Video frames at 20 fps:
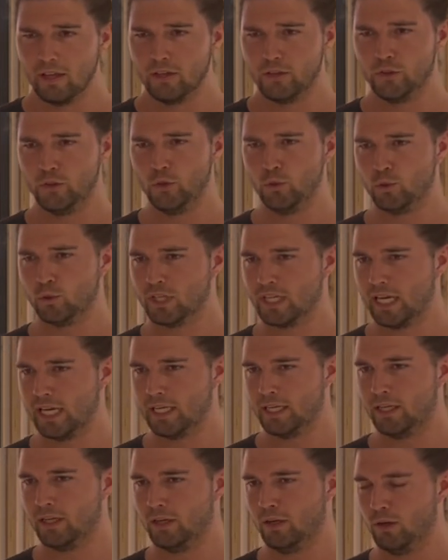you
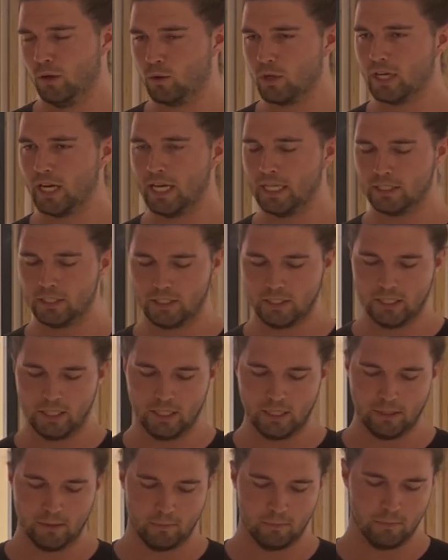can look at
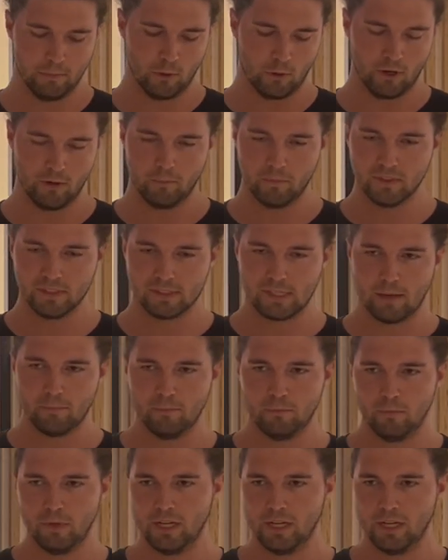some